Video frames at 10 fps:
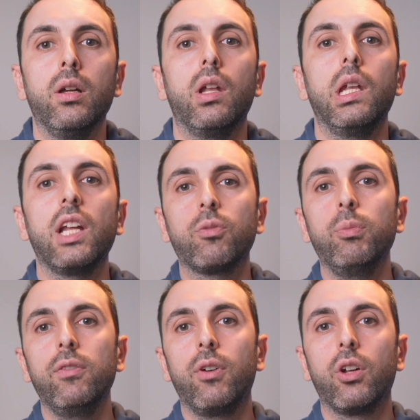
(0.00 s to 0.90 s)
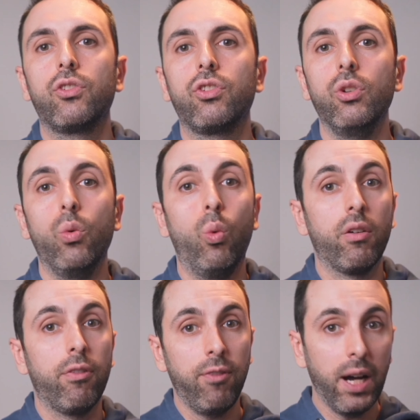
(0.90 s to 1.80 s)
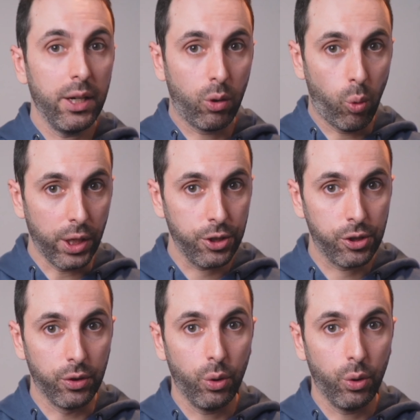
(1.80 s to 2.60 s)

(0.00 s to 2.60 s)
Let's move on to one final question,